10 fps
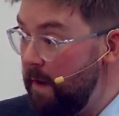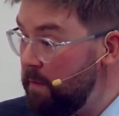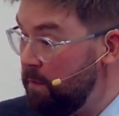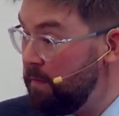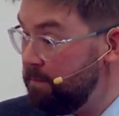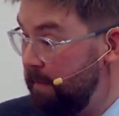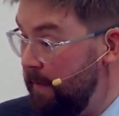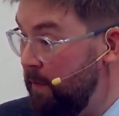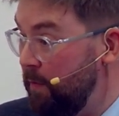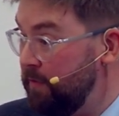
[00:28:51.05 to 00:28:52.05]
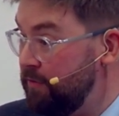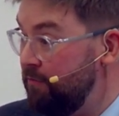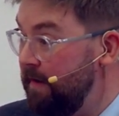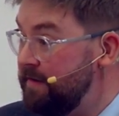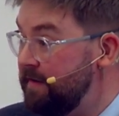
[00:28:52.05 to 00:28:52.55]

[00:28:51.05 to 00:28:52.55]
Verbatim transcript: would want people want to rage